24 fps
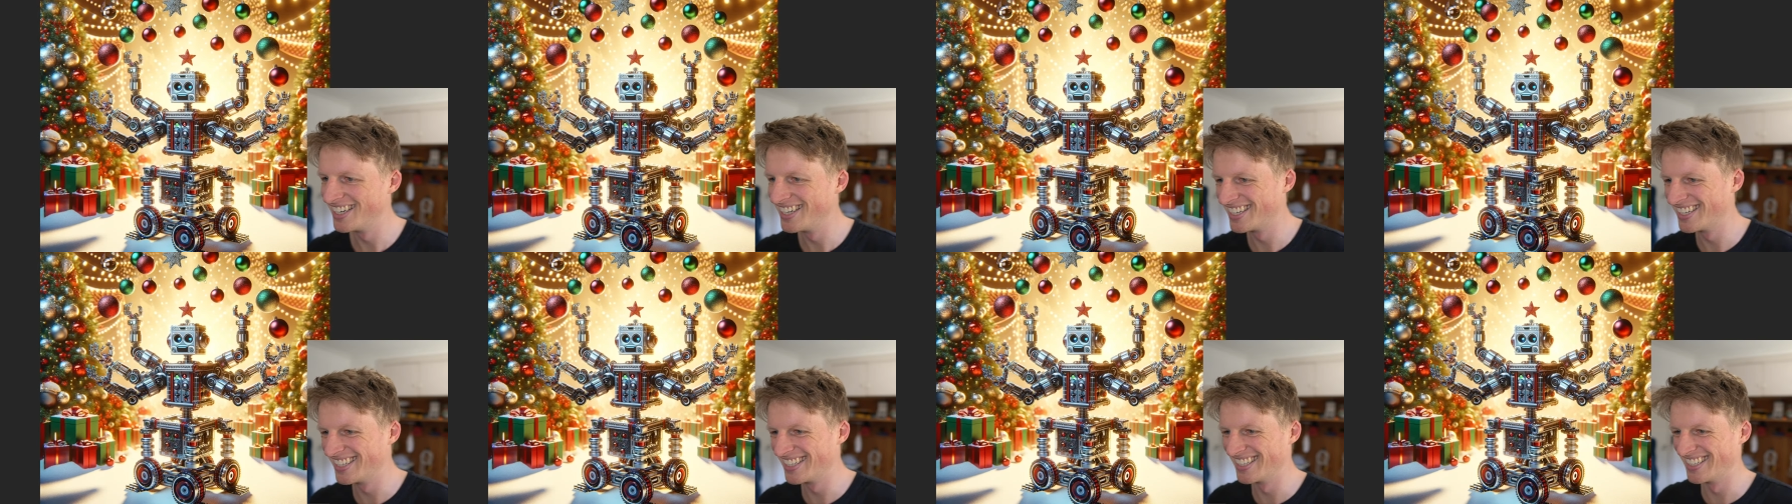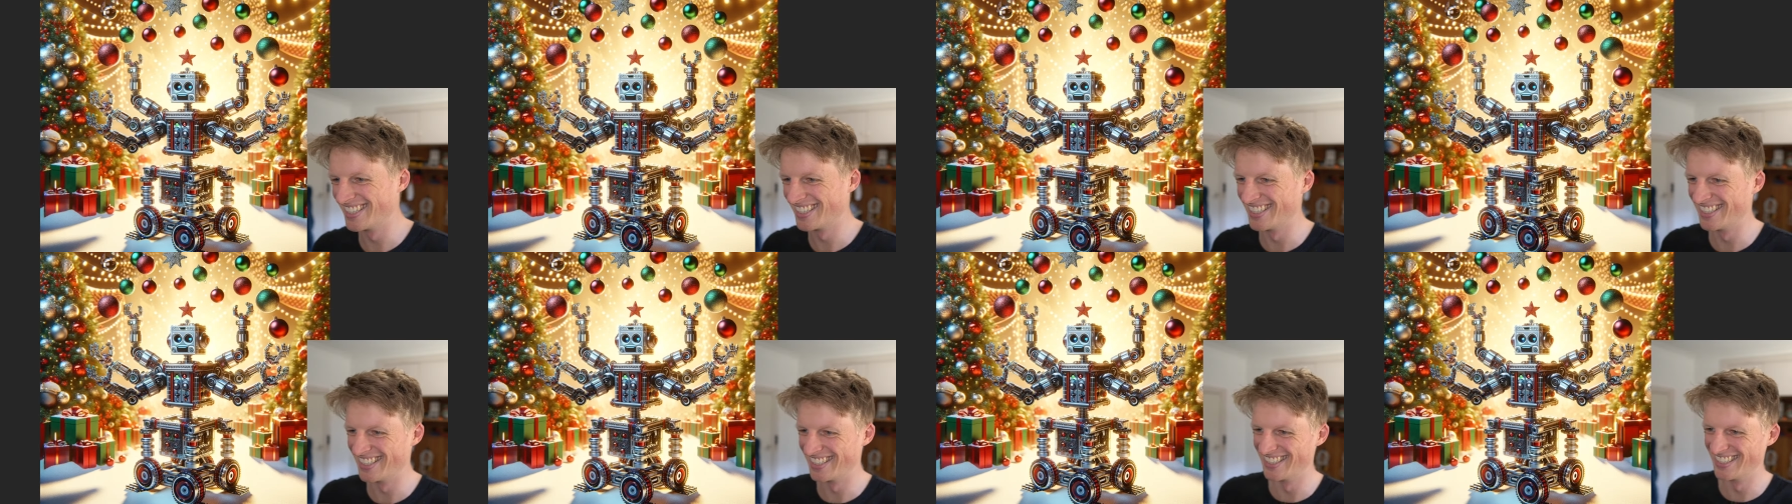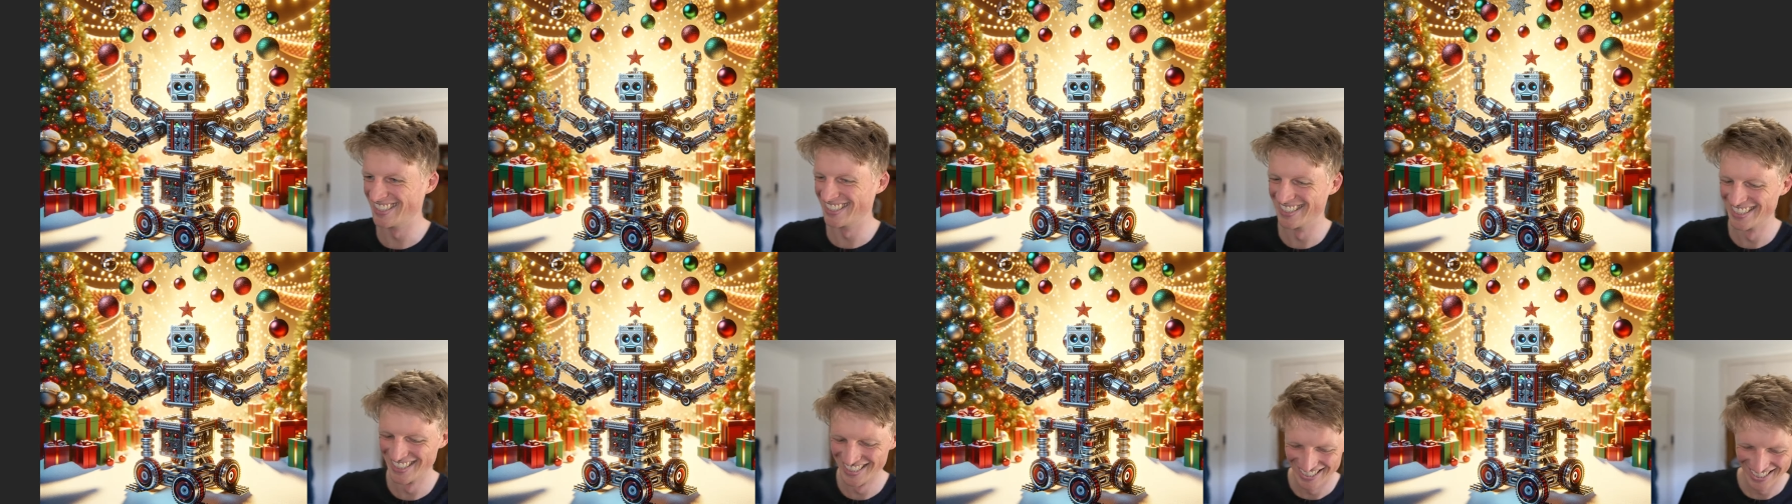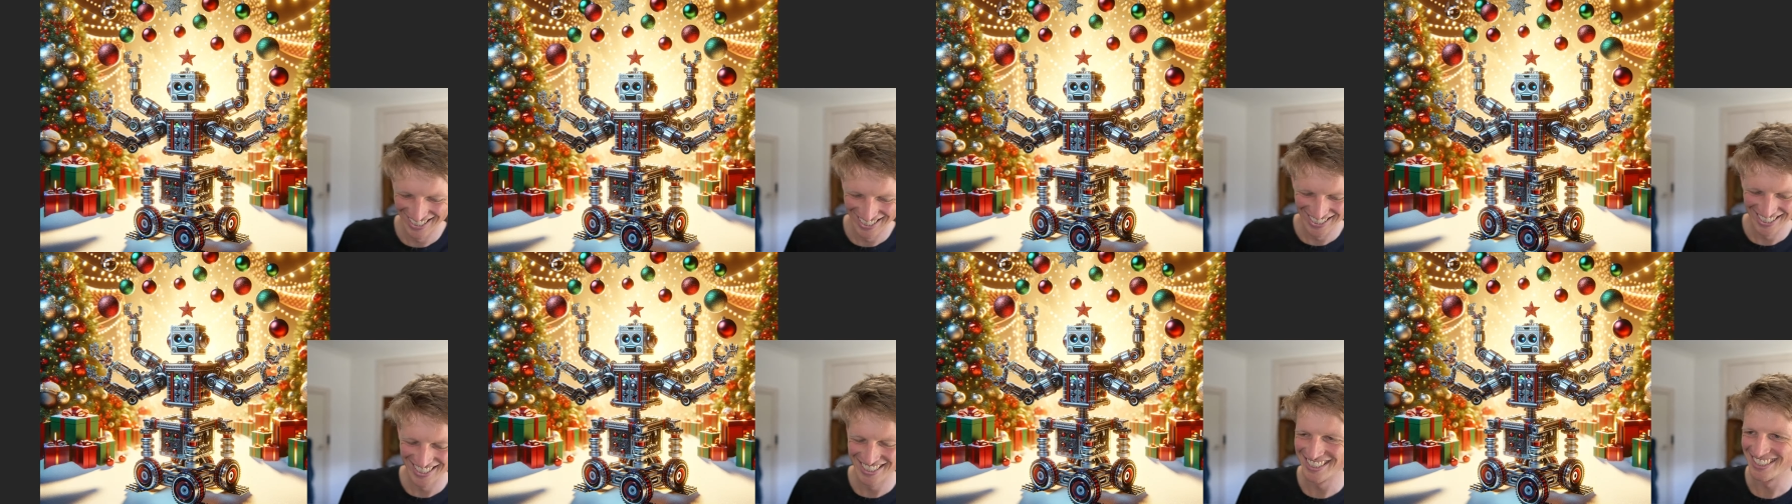
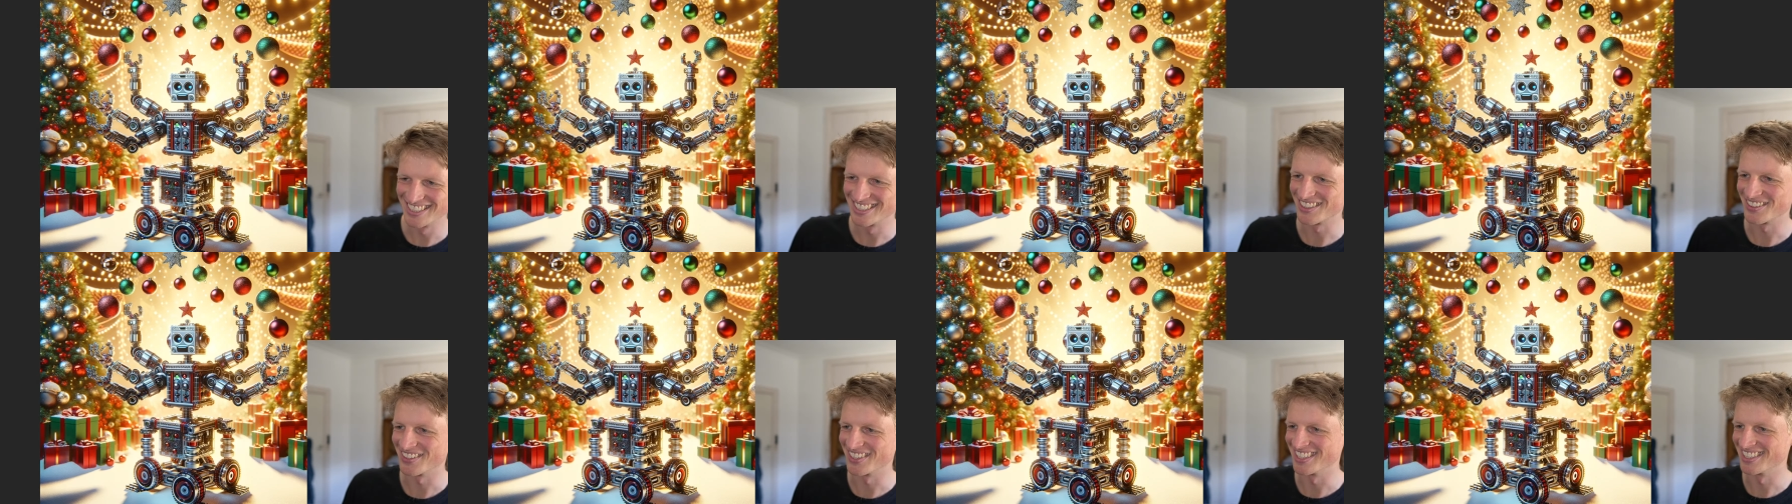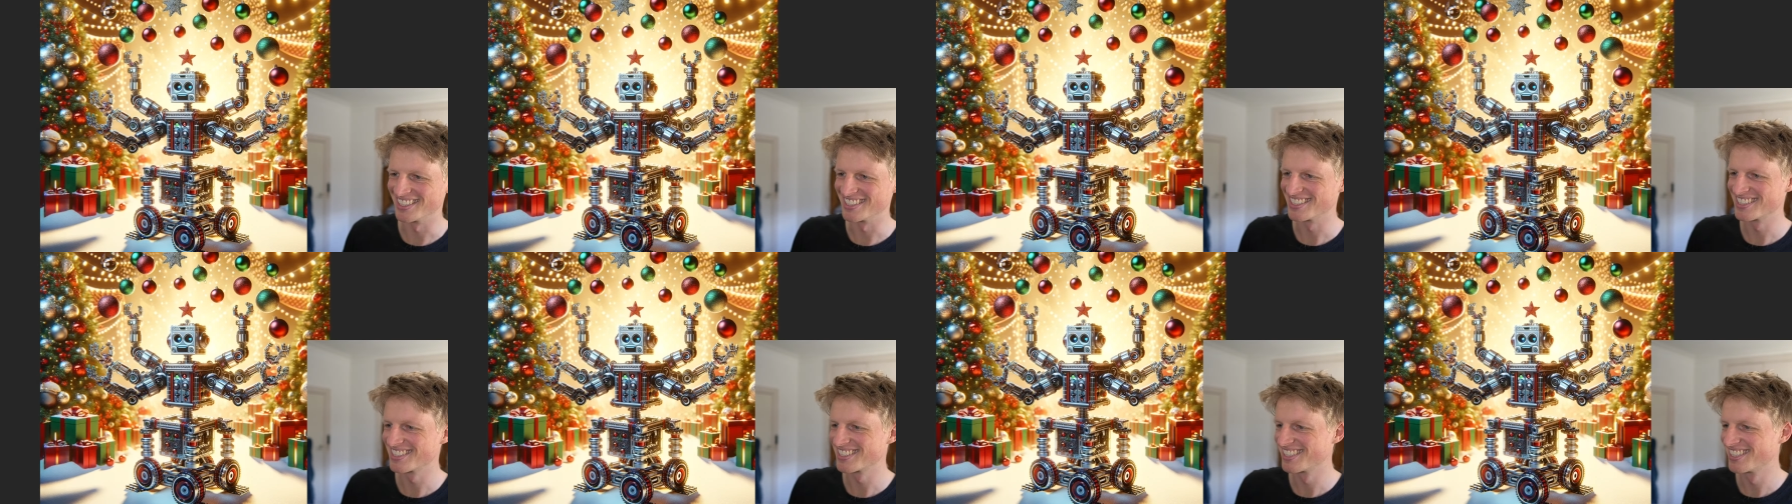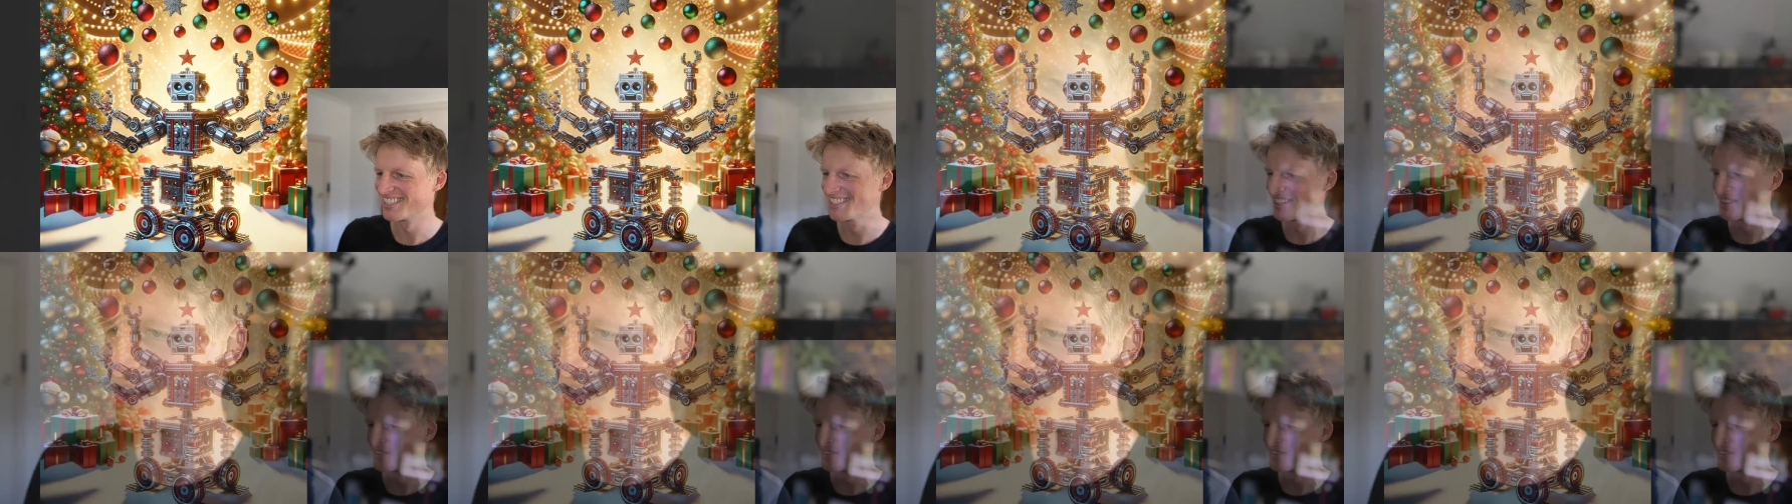It's quite nice.